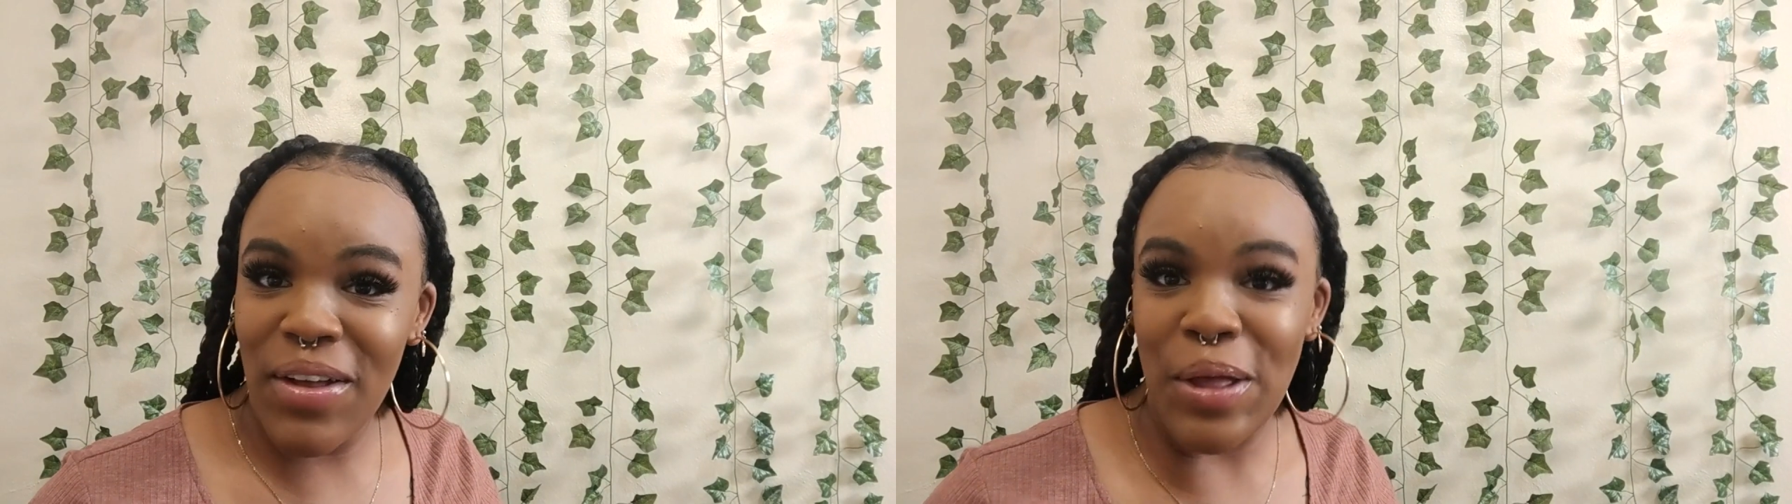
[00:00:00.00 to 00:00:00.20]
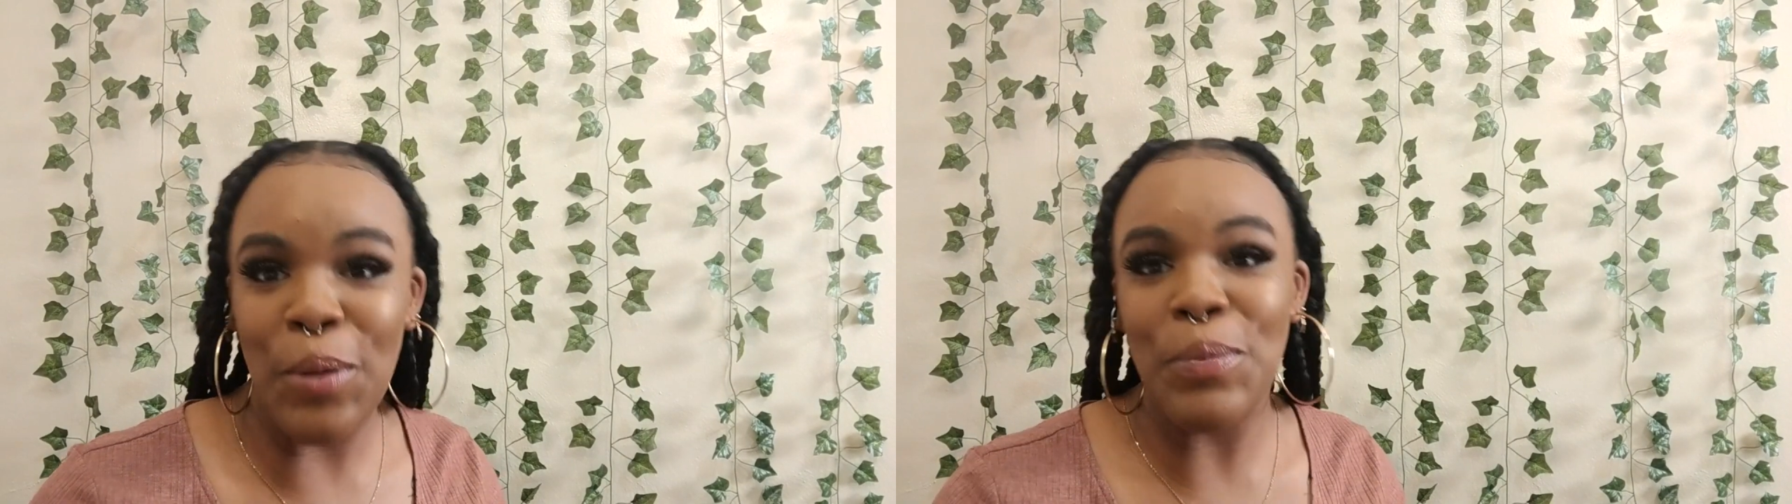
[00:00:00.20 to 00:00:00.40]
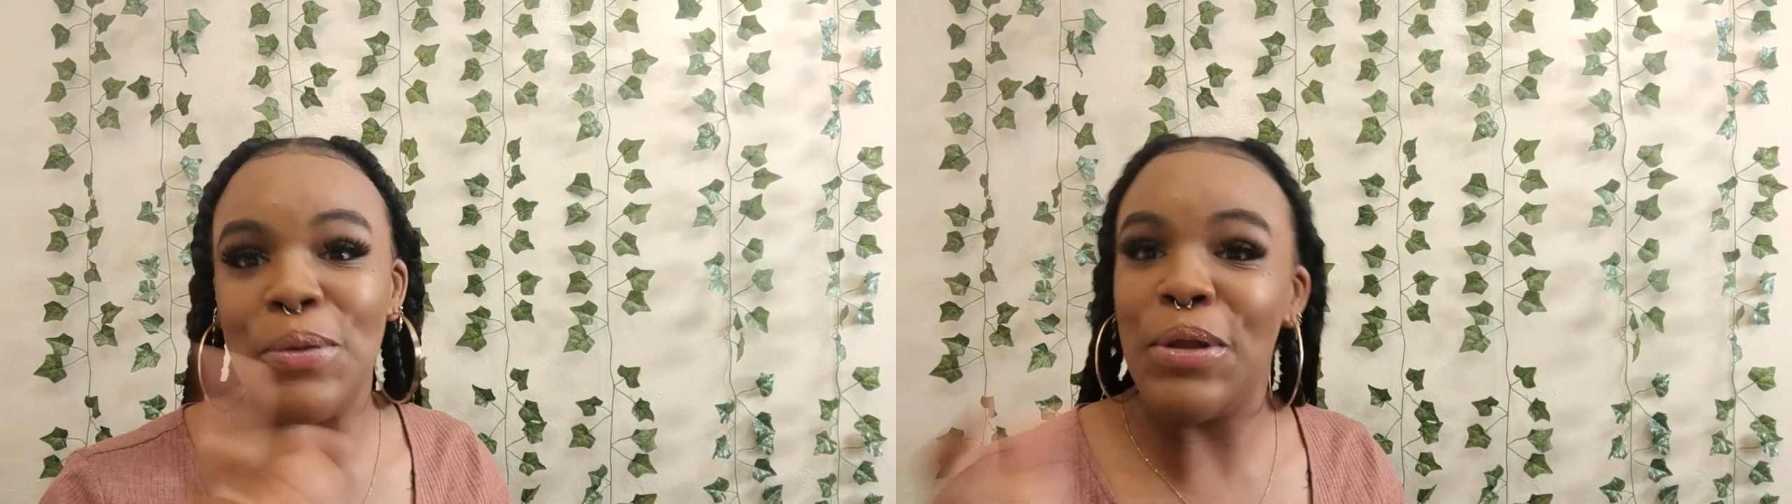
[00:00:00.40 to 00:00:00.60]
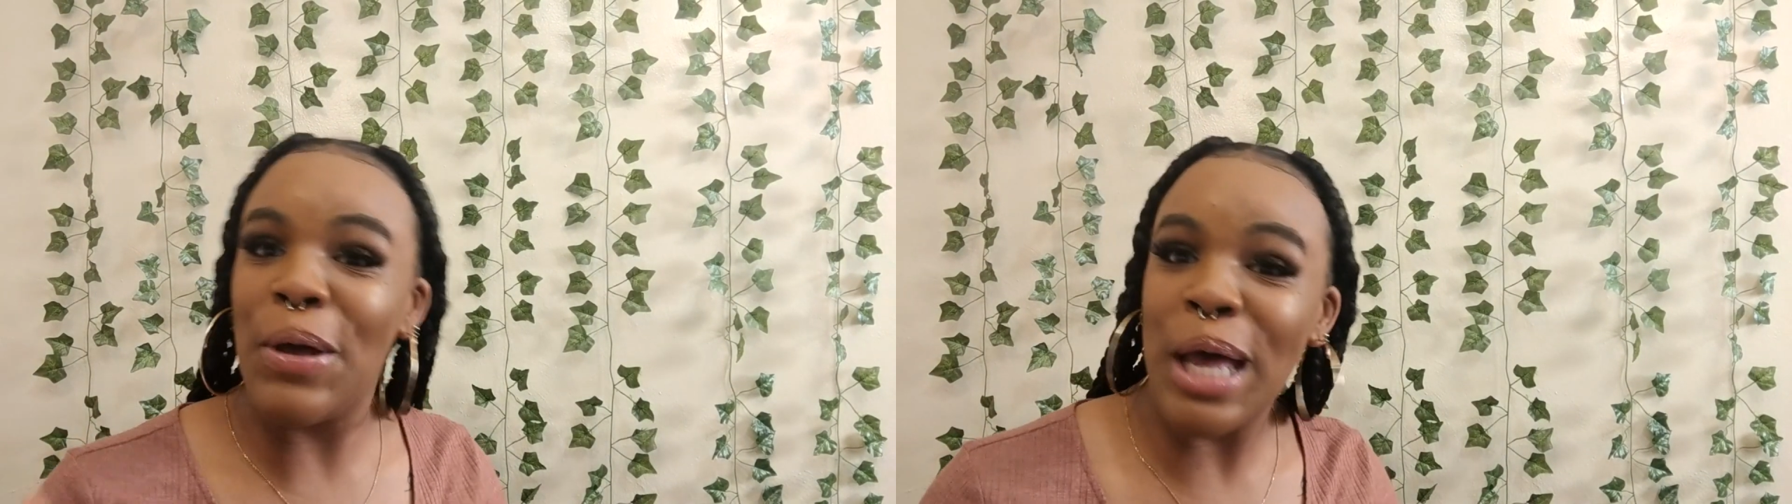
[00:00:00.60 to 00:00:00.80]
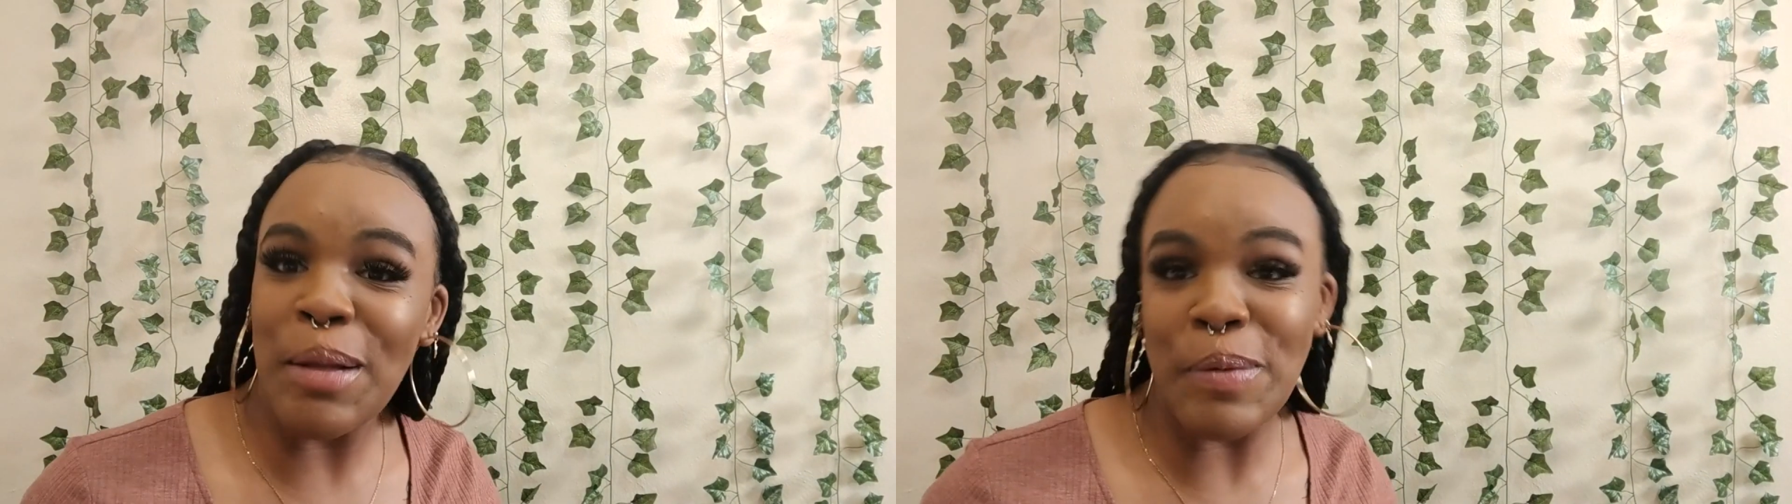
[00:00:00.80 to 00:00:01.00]
I hope you know
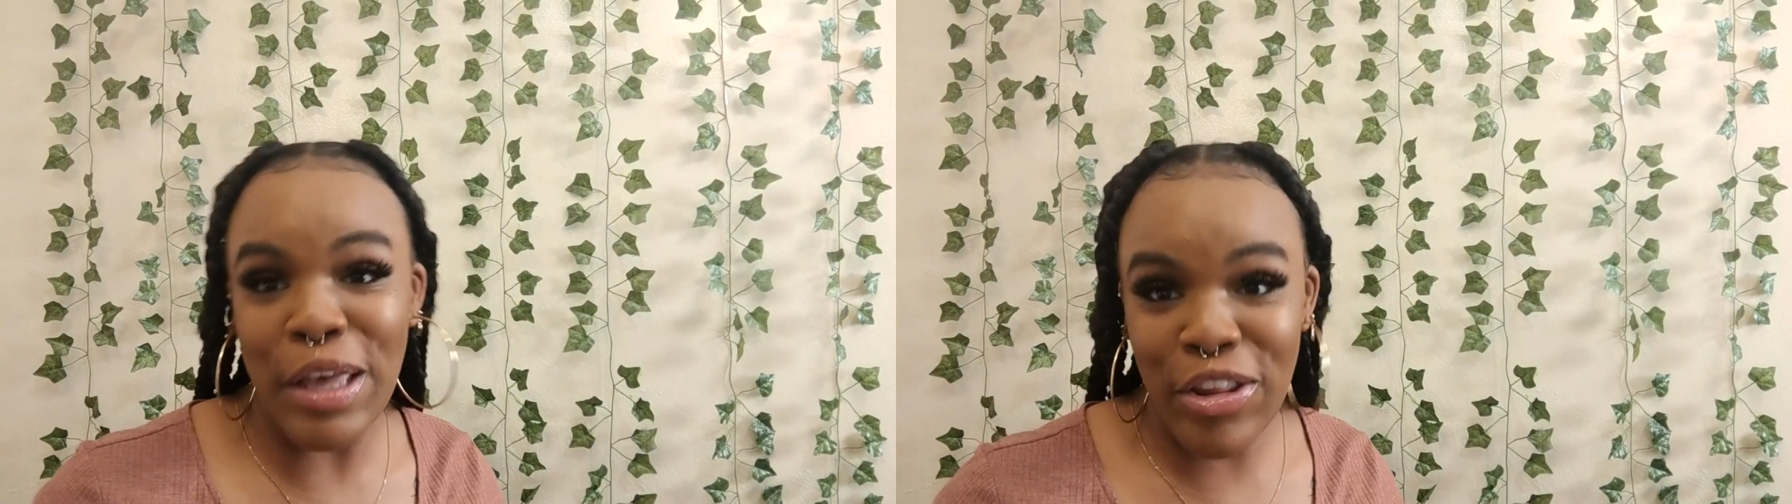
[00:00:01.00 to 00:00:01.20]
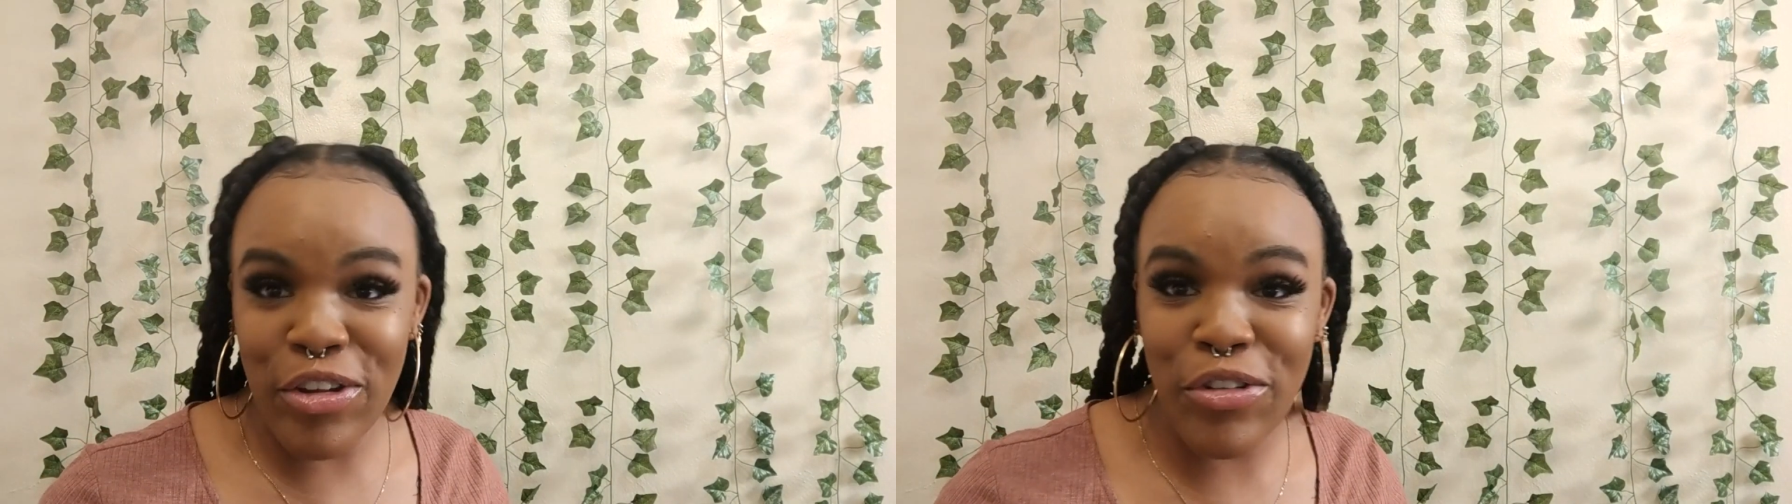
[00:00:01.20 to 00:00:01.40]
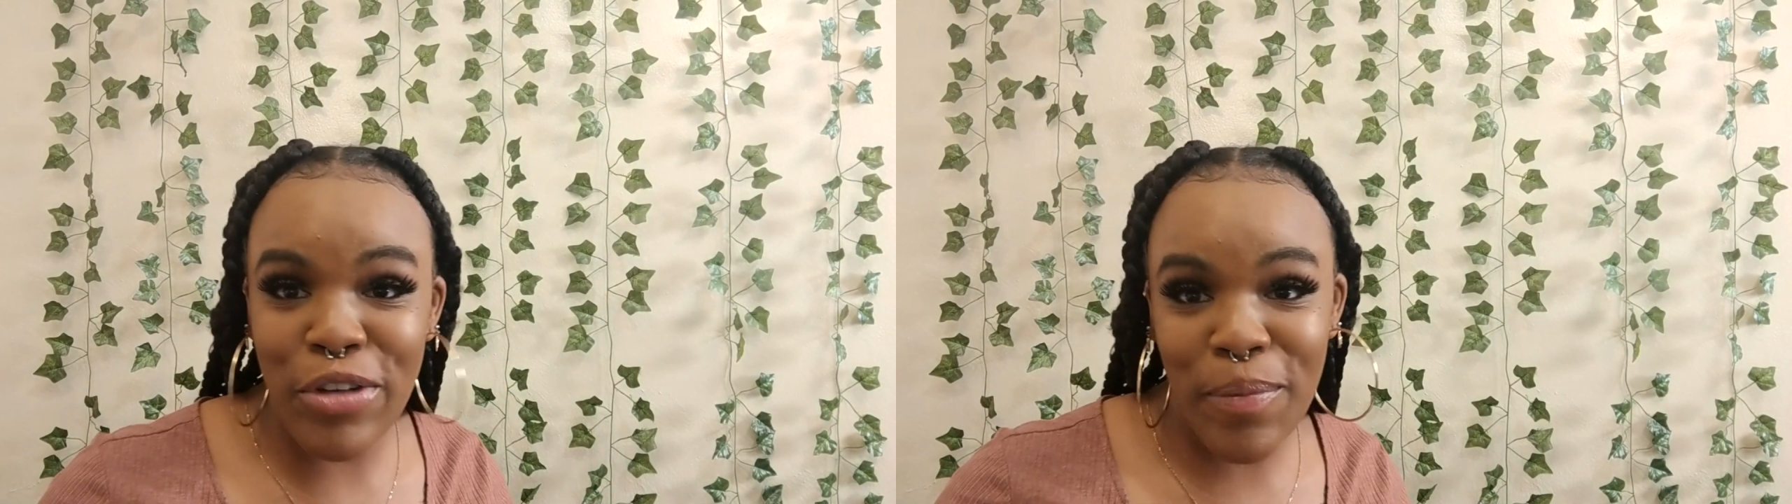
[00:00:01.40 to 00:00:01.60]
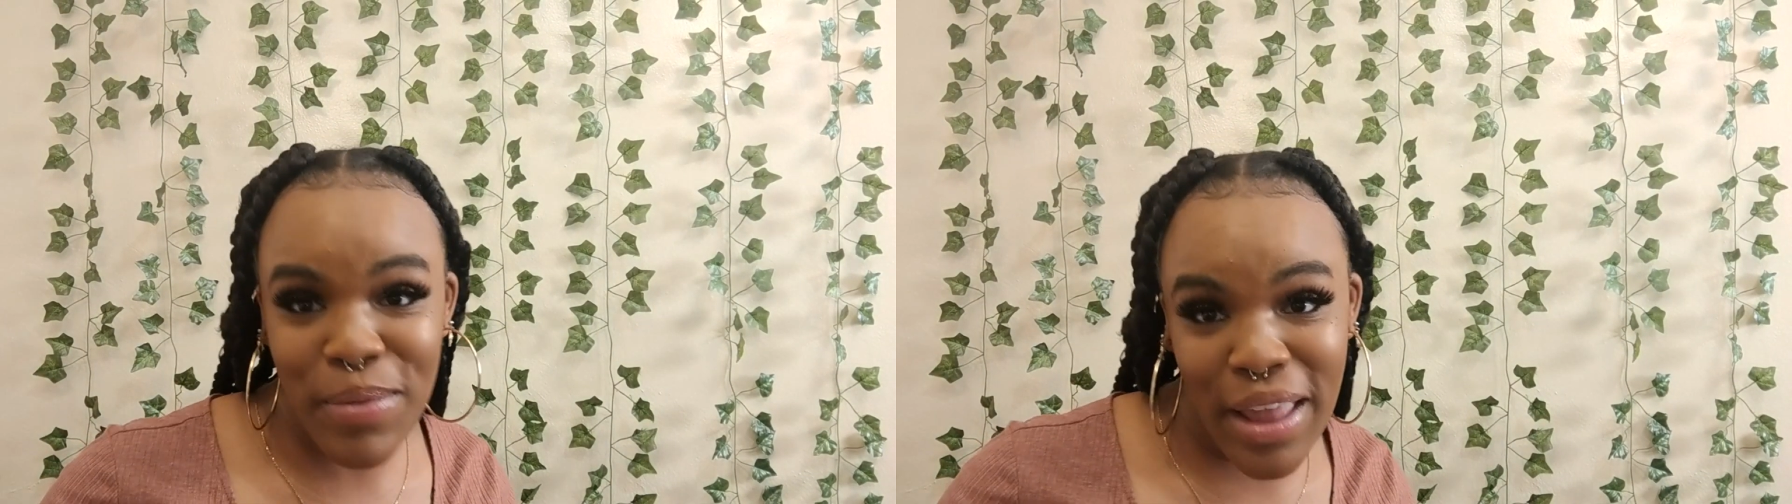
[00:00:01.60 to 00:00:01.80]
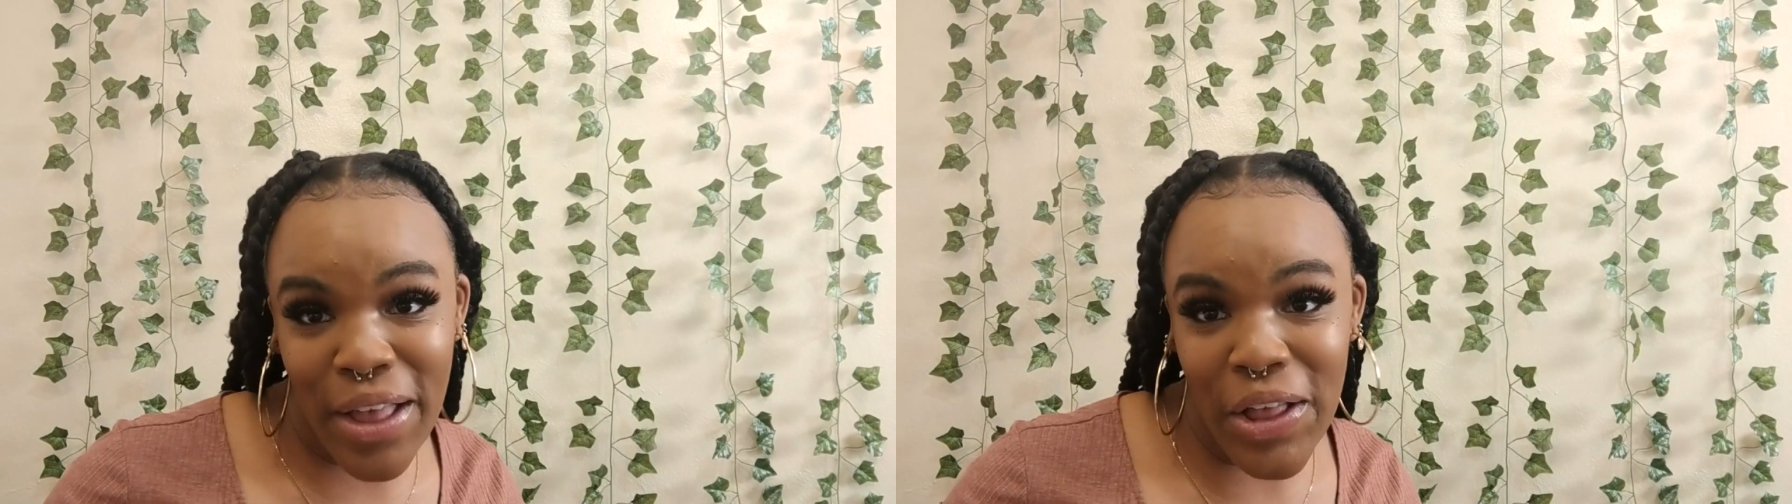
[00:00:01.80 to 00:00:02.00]
how to plan your trip
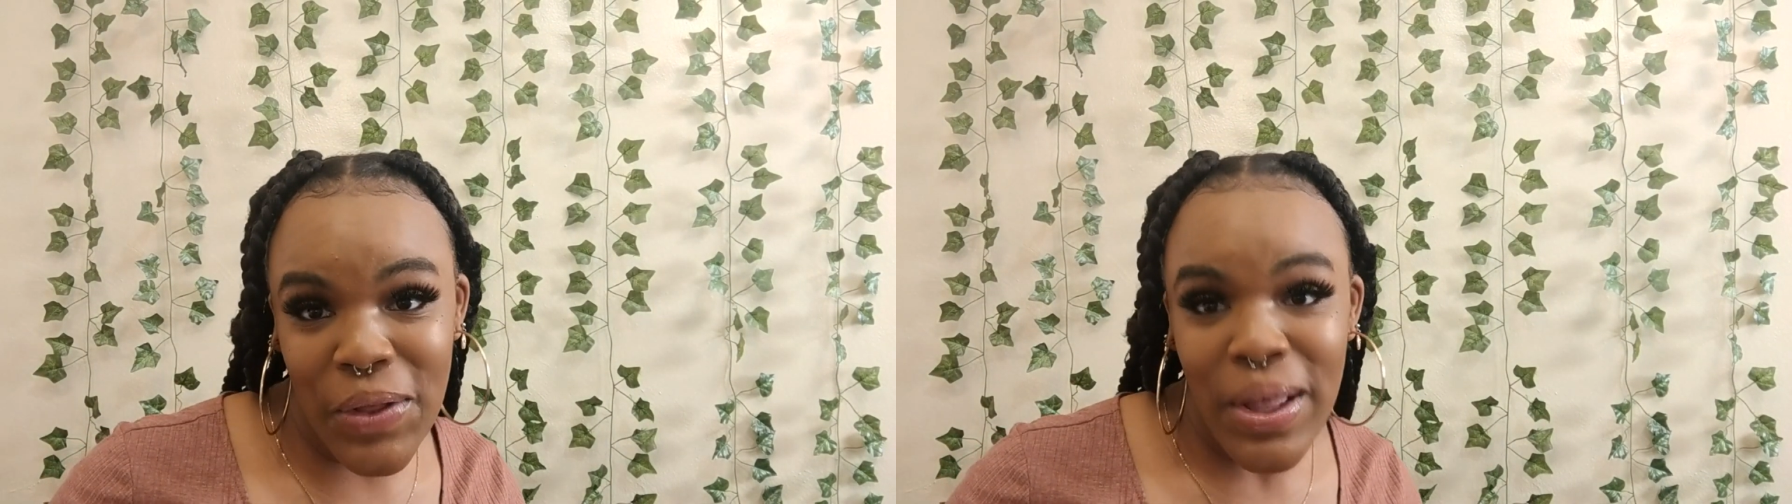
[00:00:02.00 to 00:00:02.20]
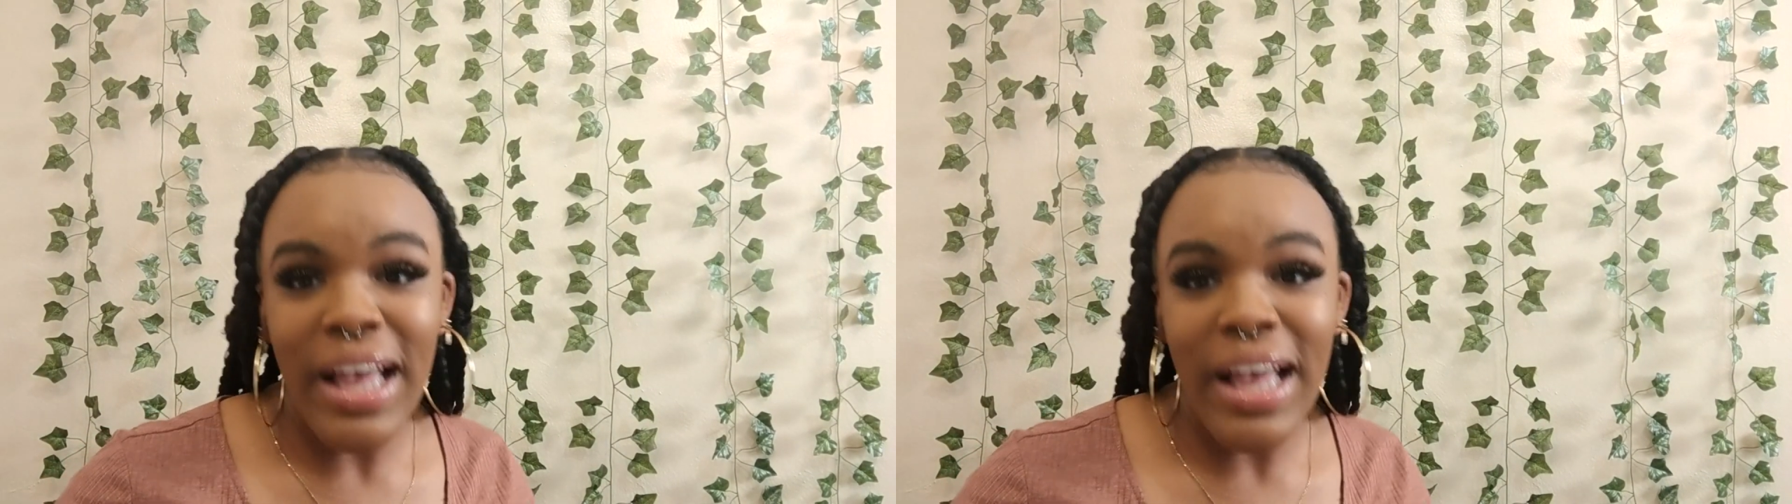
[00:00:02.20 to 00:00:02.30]
now.